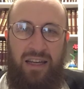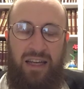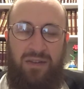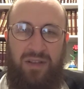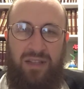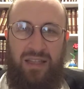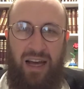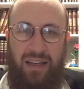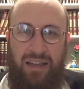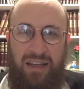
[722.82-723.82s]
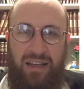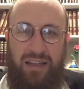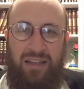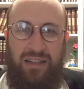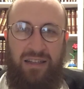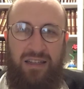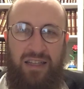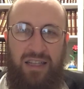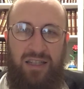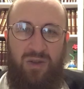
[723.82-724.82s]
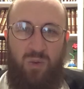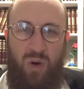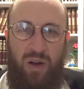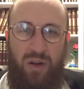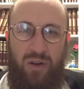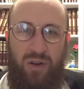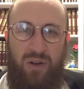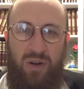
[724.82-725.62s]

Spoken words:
if the tzaddik is the one